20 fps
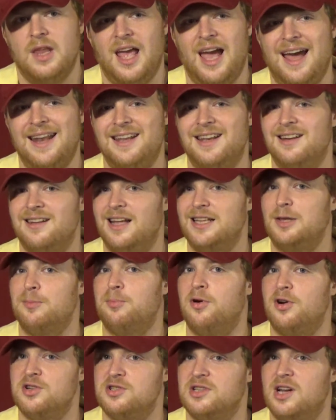I didn't like the
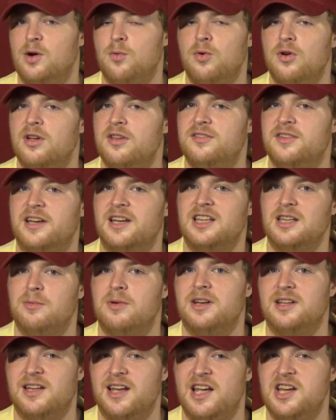person I was taking the
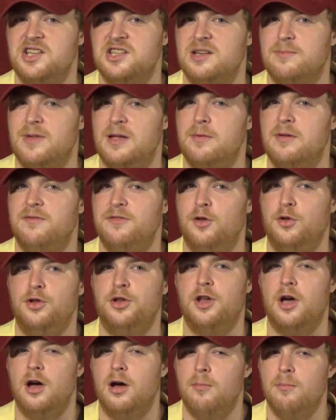medication. It made me feel
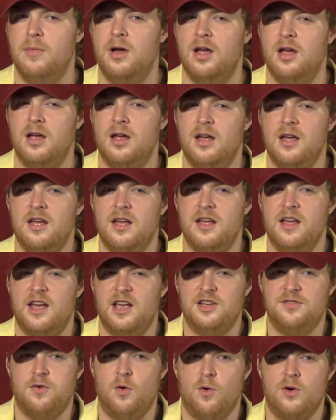numb
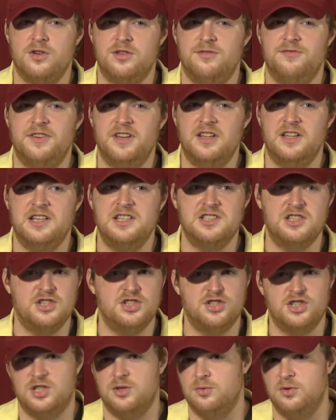as far as feelings in
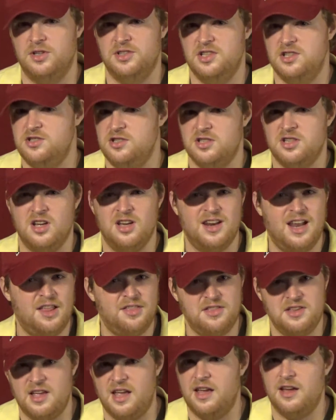general. It didn't just cut
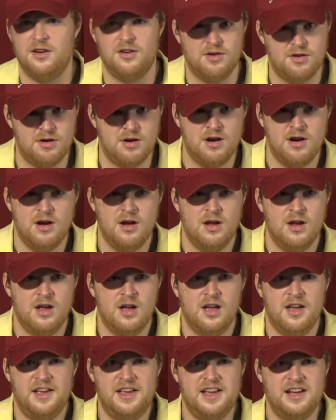out the anger.
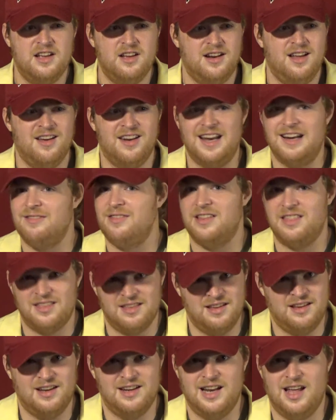It cut out
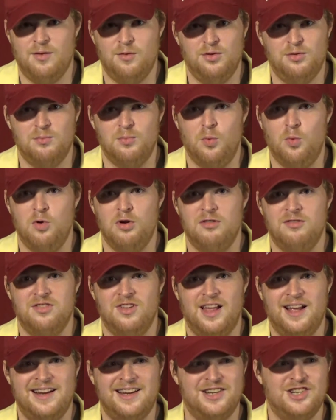everything, and I was more of
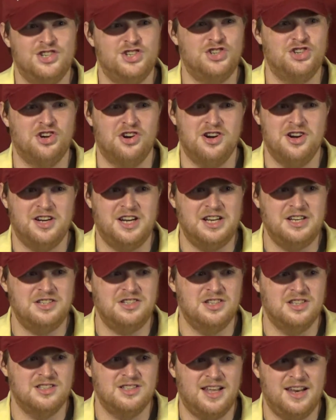like a jerk and I
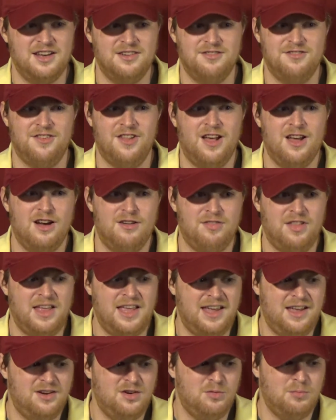didn't fly off the
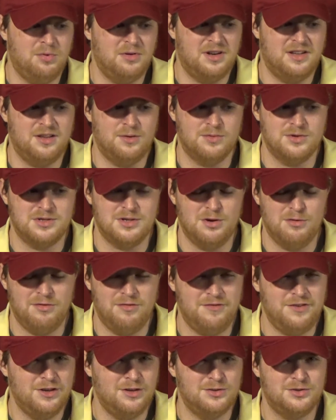handle, but there was no
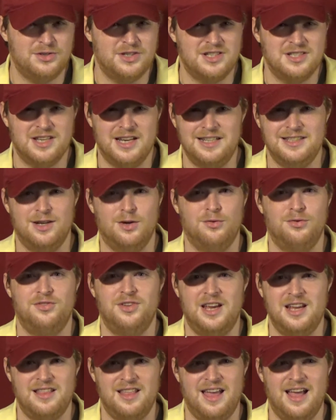filter to say, don't
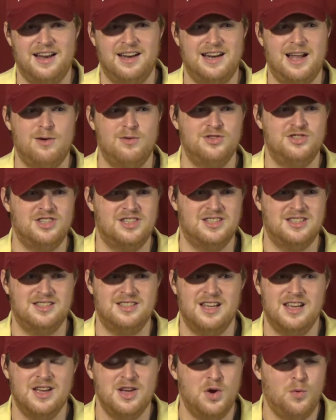say that. And I was
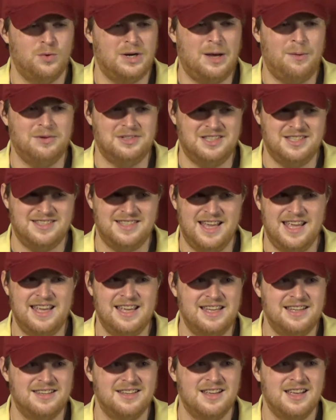just, when I would say
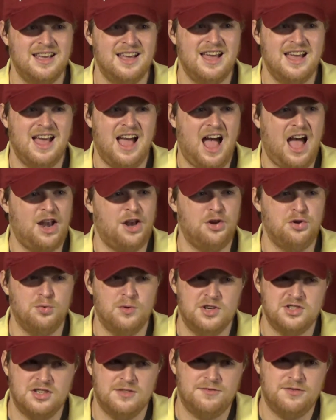it, I
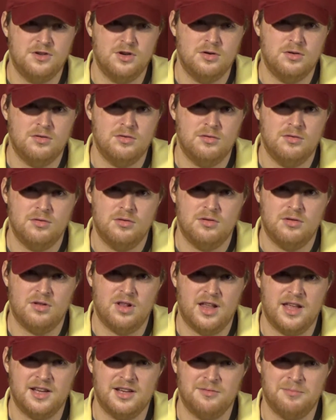knew I should feel
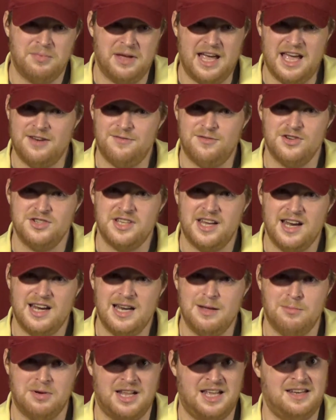like bad for saying
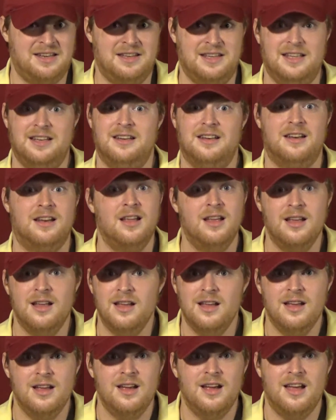it, but I didn't.
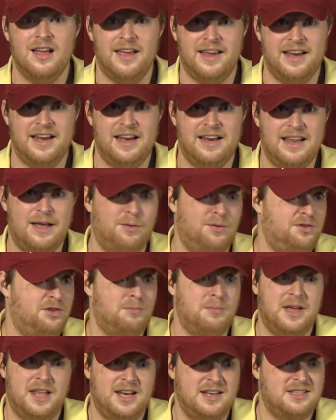And that was the
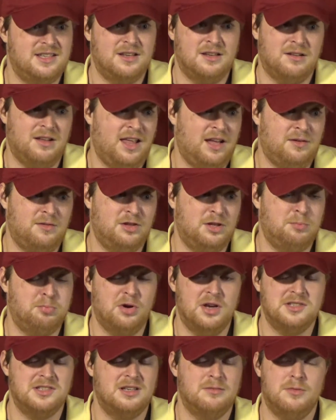medicine, like
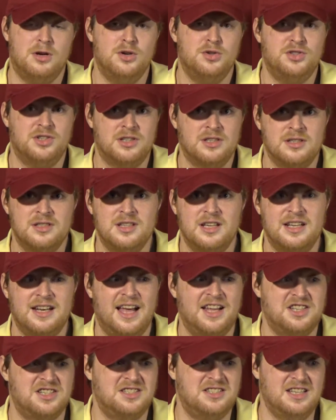suppressing emotions, and
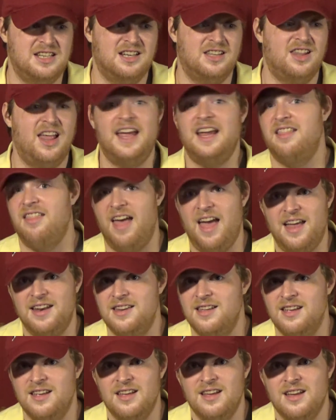I just didn't like
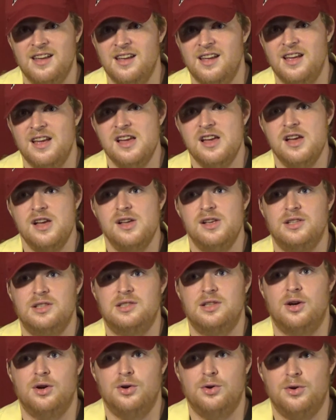that.
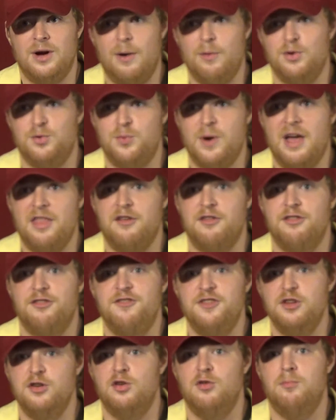So I would rather
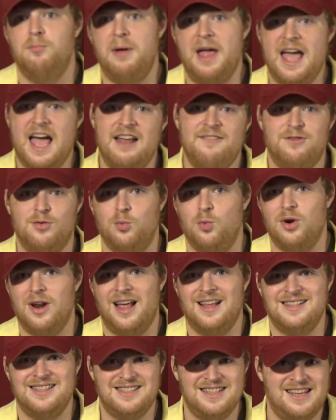feel bad for what
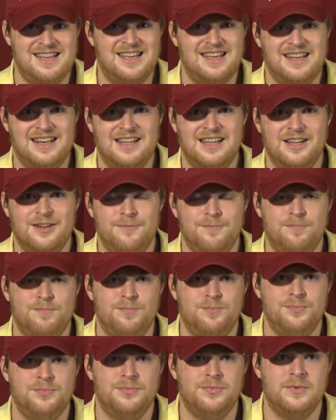I said
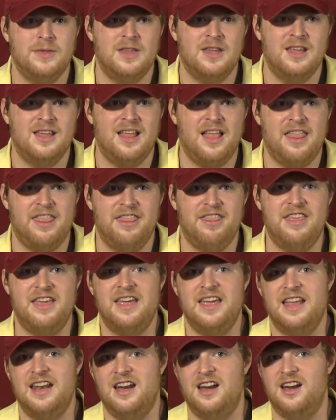
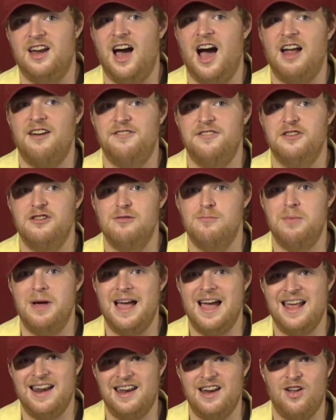than not feel
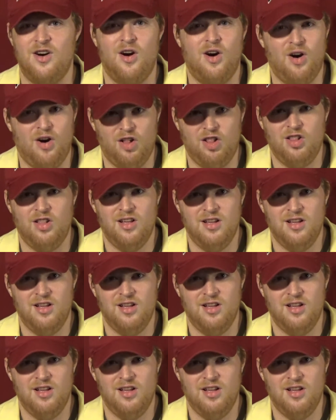bad at all.